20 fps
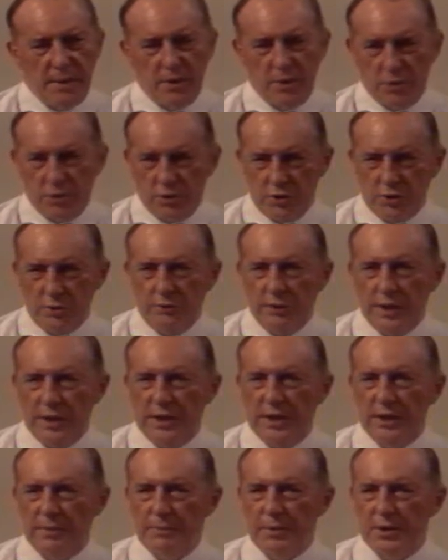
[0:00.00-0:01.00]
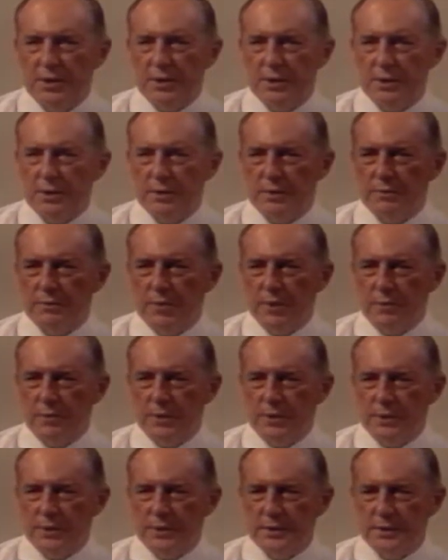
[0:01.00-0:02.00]
you should read the Epistle to the
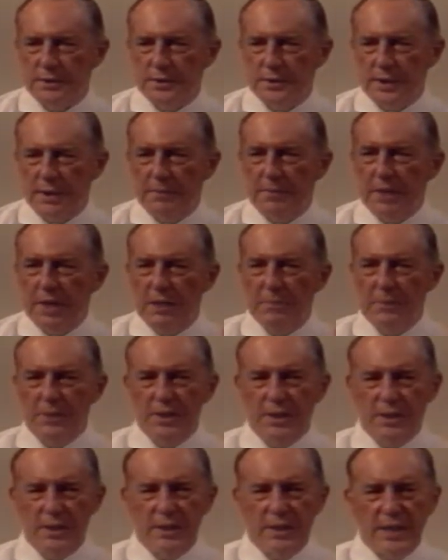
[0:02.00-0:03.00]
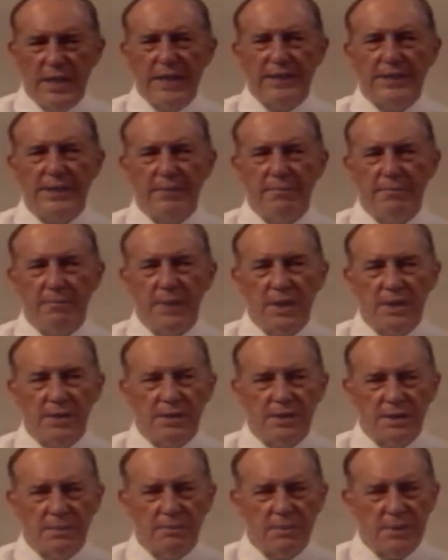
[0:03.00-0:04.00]
Romans. In my opinion, it's a
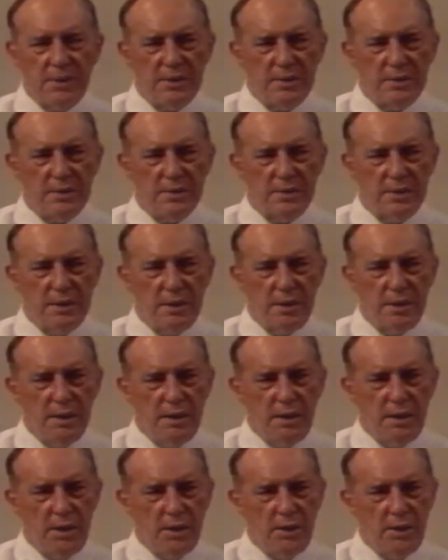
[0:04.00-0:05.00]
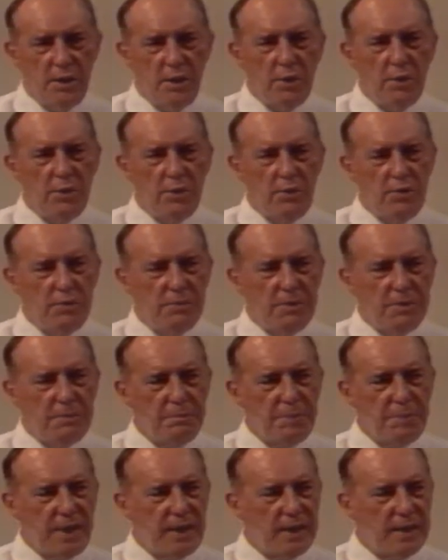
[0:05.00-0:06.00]
masterpiece. No
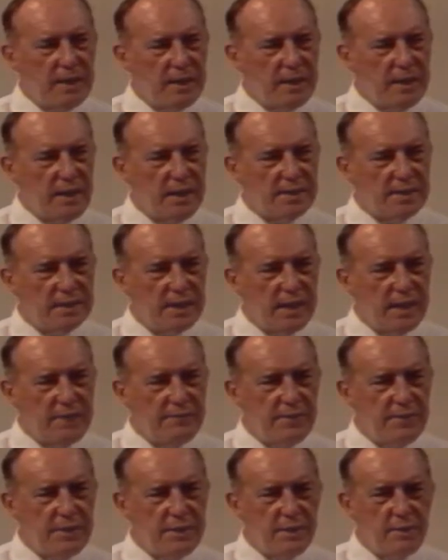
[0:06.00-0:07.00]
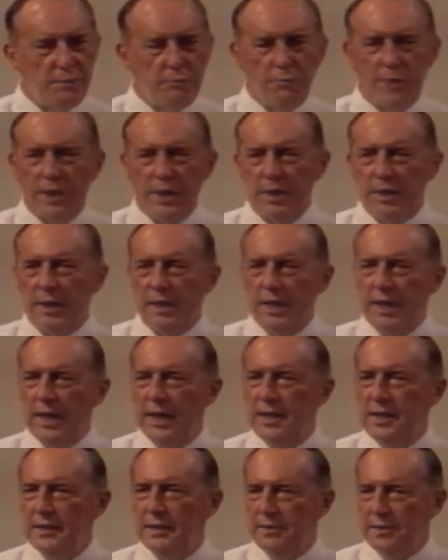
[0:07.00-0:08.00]
human pen has ever written
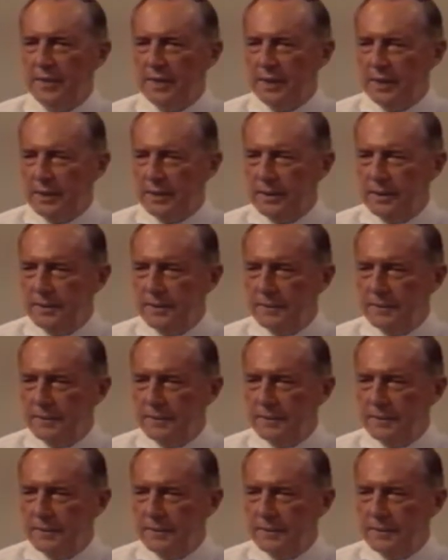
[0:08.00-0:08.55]
anything